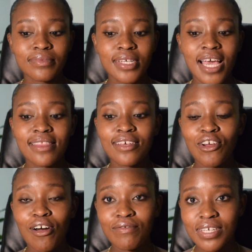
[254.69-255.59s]
And then
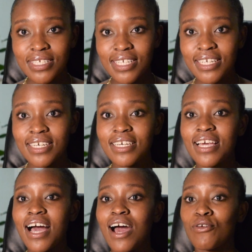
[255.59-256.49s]
obviously
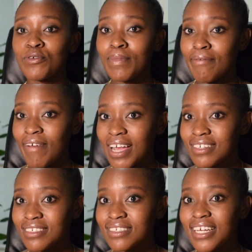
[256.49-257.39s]
I wrote my
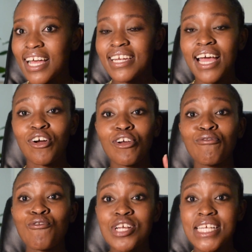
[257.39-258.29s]
final and I got
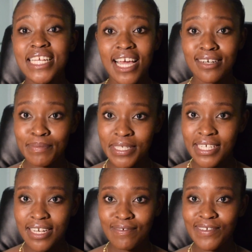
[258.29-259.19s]

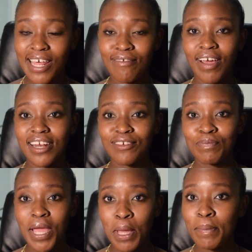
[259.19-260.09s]
49% for that final
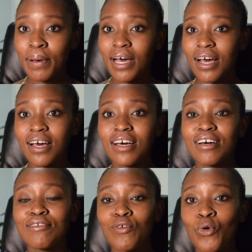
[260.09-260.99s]
paper
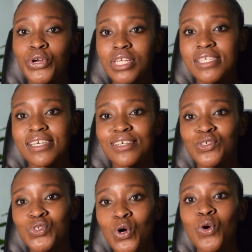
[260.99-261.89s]
for auditing.
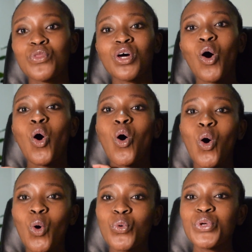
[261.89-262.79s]
So the
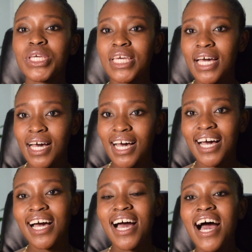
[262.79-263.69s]
whole
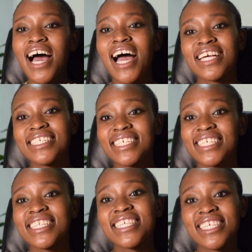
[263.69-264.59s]
year I
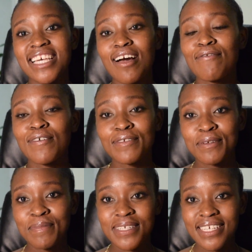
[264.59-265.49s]
didn't see a
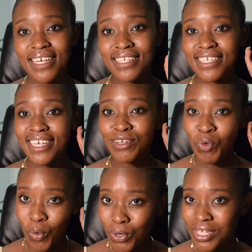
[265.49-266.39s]
50% in
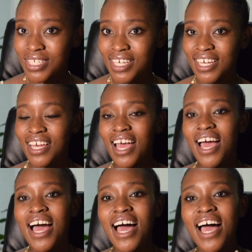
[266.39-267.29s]
auditing.
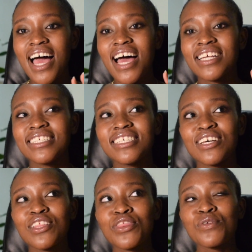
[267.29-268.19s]
And
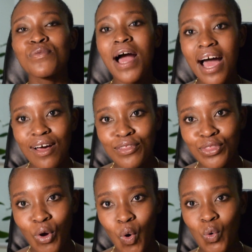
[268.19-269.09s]
throughout
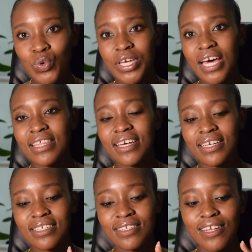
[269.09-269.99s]
the whole year, I think
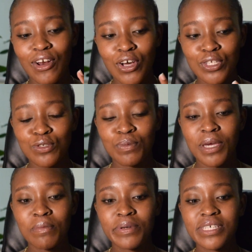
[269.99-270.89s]
until the last 2
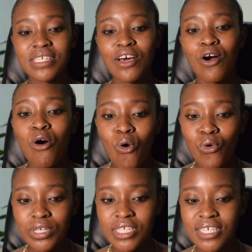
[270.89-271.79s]
papers,
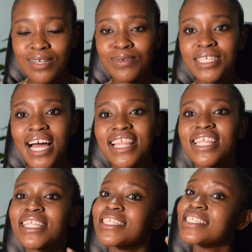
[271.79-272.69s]
auditing was either
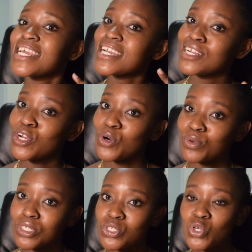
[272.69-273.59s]
the second
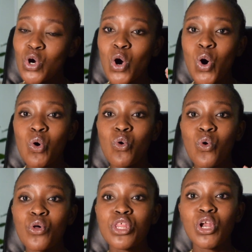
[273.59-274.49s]
lowest
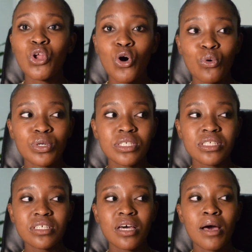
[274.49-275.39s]
or the
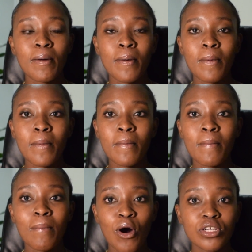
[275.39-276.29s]
lowest
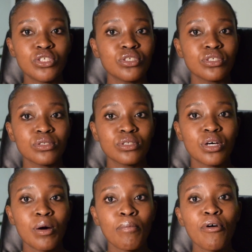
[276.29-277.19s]
module
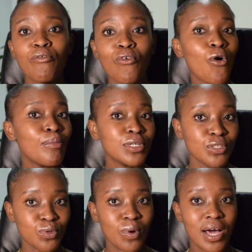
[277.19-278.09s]

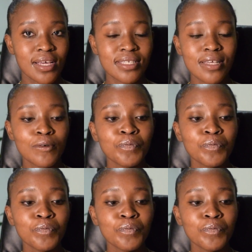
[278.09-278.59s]
performance-wise.